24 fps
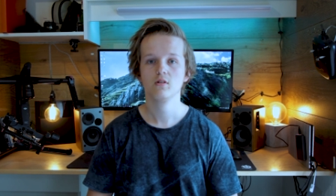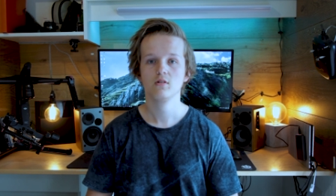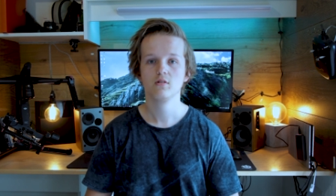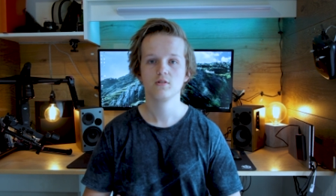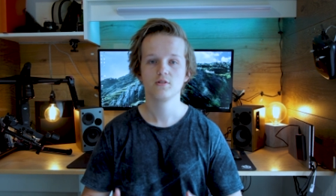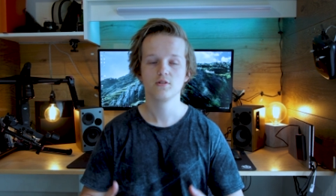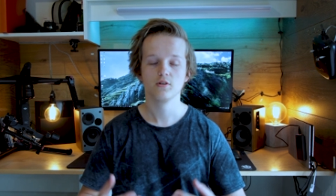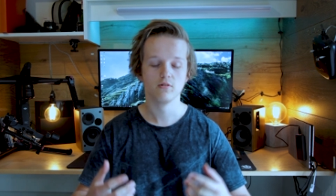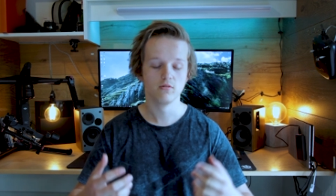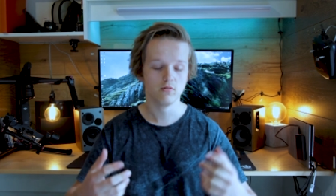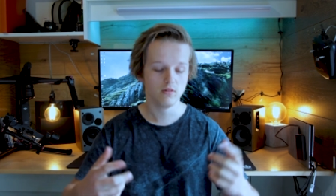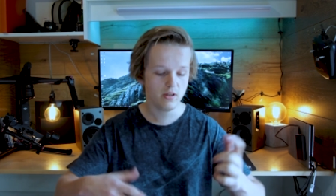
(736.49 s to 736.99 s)

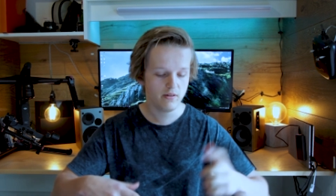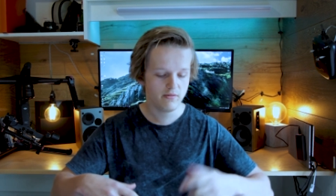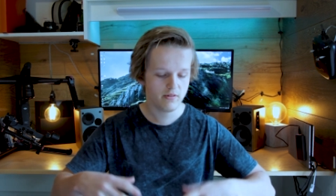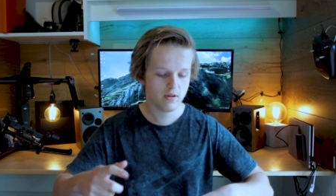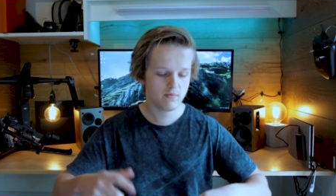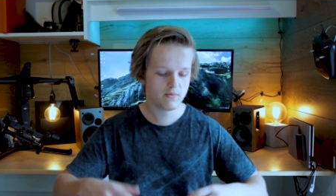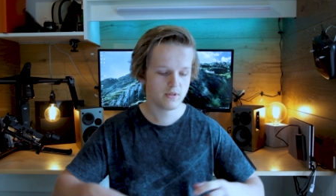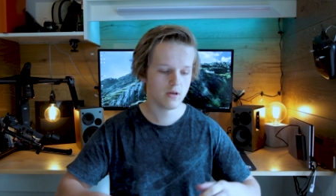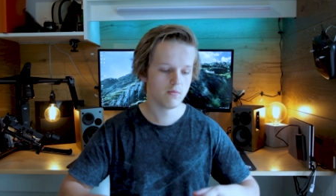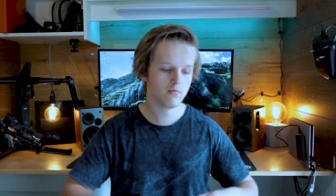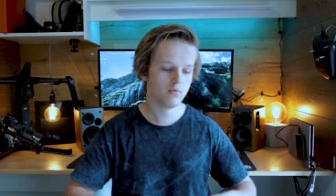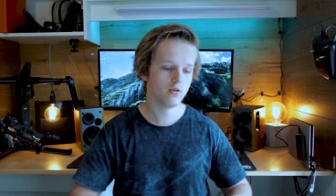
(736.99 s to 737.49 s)
So leave
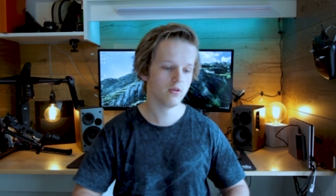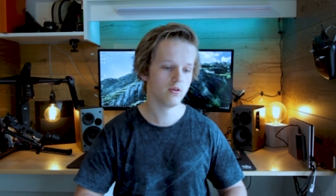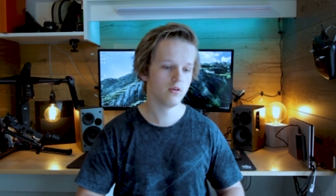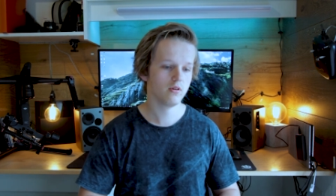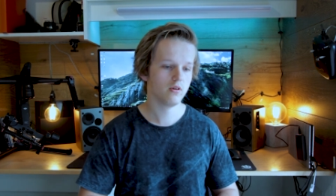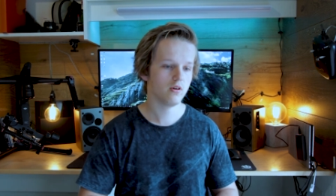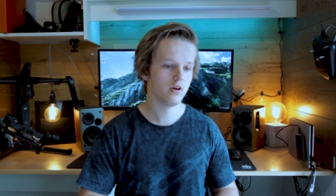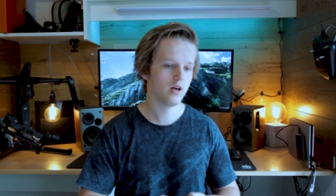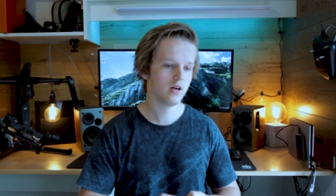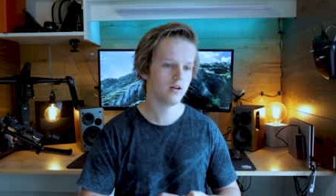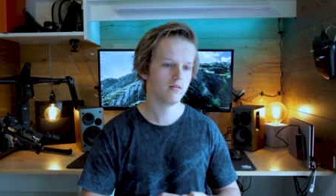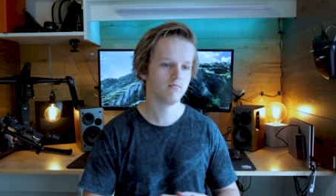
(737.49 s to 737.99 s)
them down below.
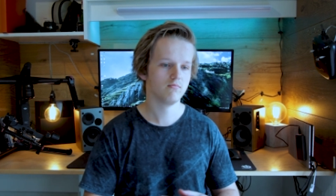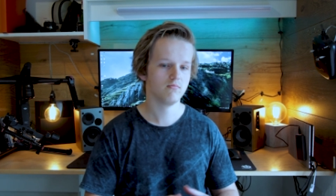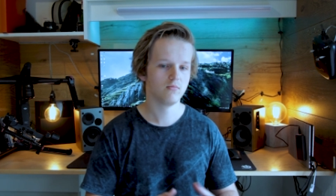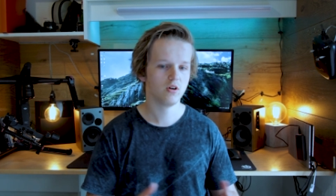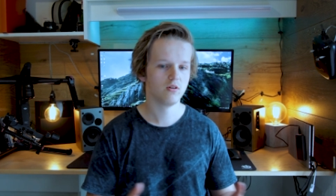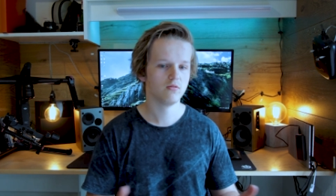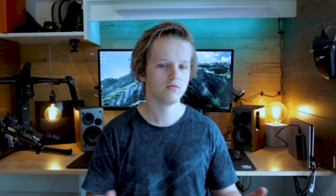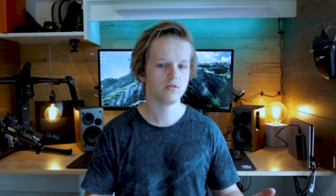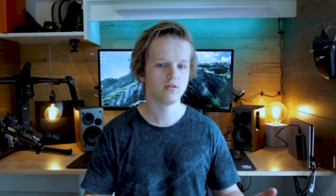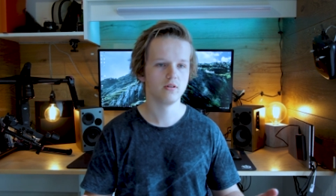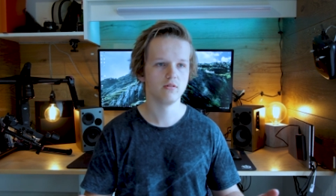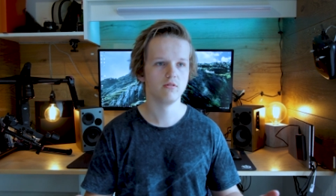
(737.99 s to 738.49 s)
I
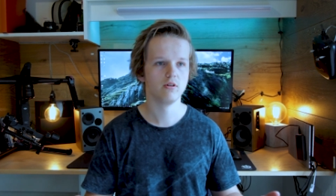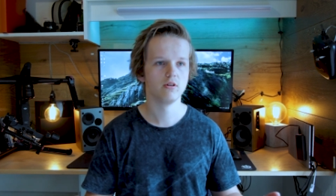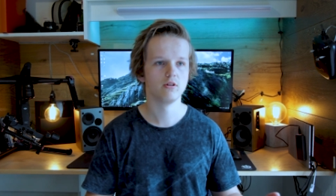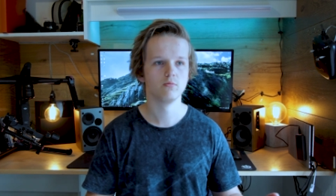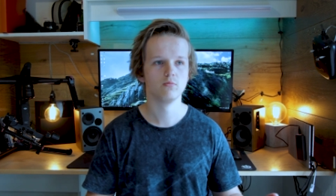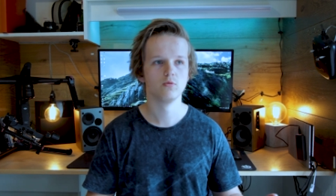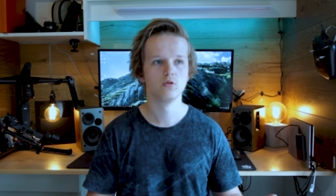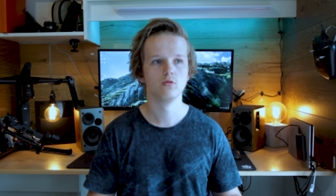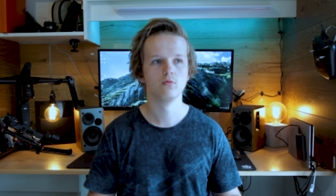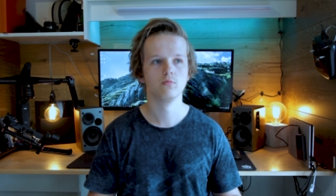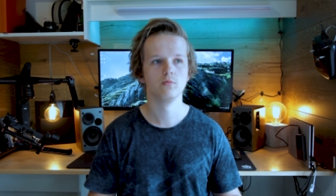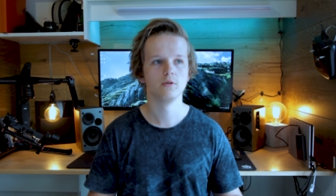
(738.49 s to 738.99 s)
obviously read
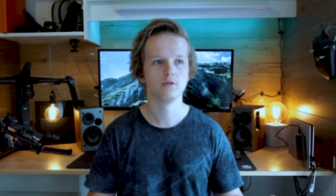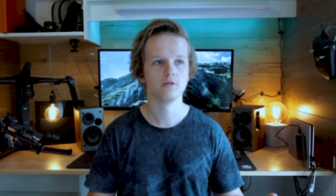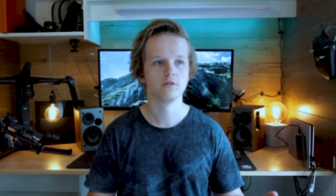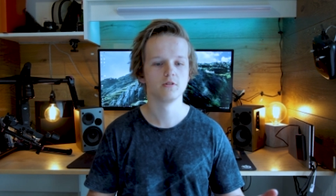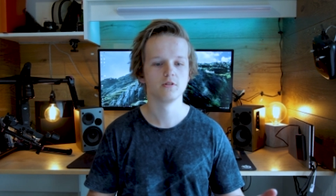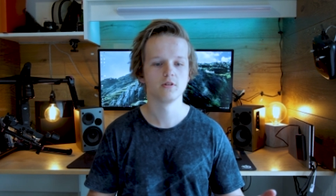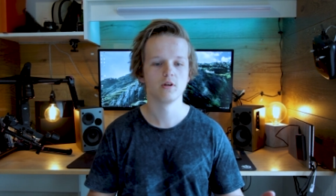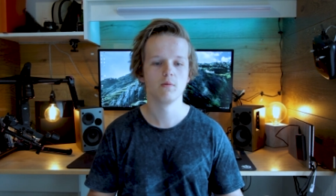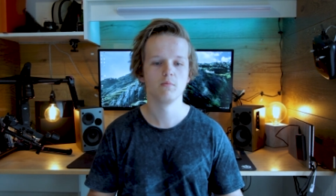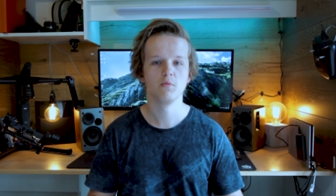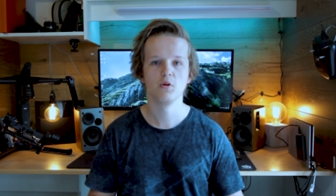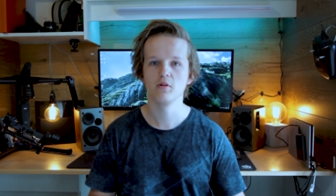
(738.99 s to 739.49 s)
them all
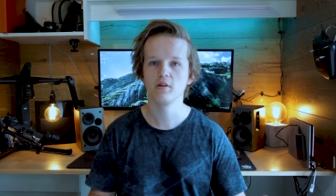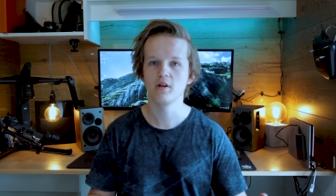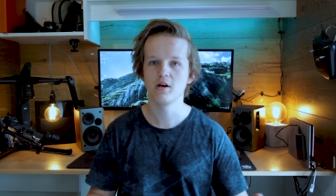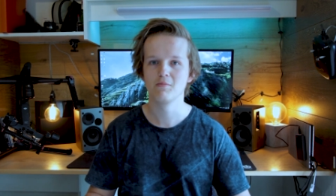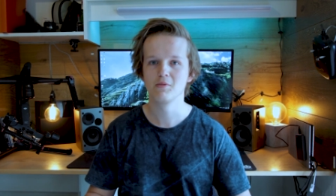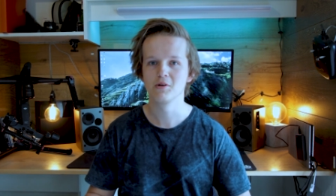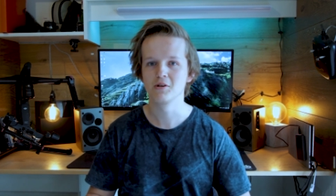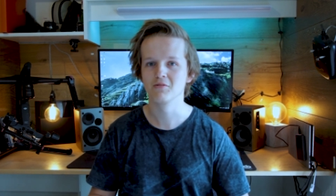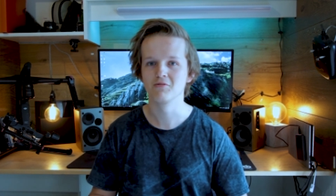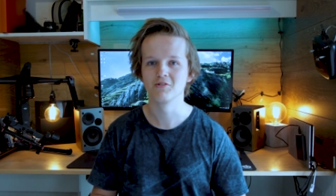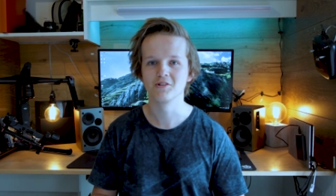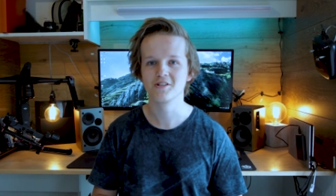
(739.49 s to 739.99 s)
because I'm not that
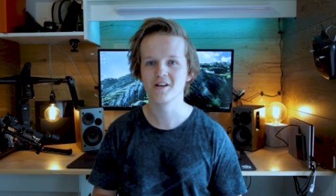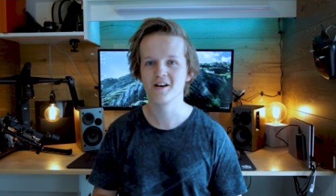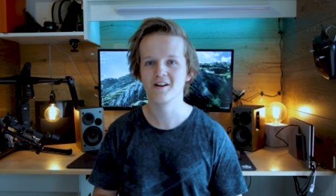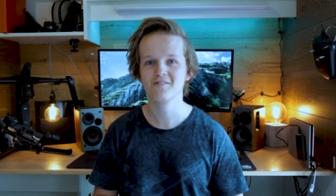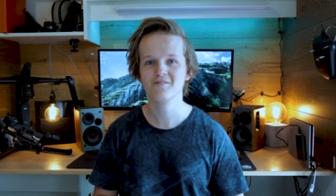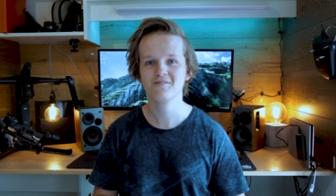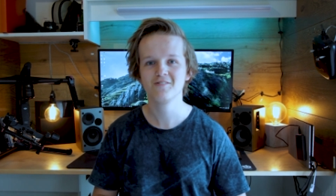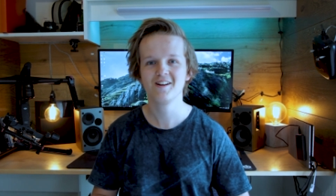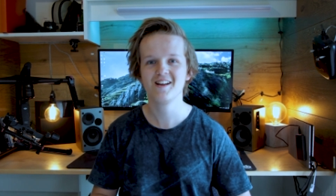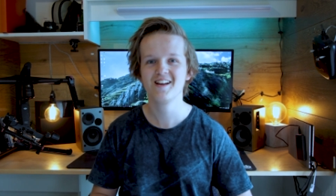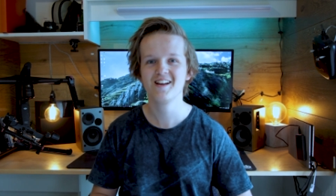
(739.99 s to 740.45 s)
big of a channel.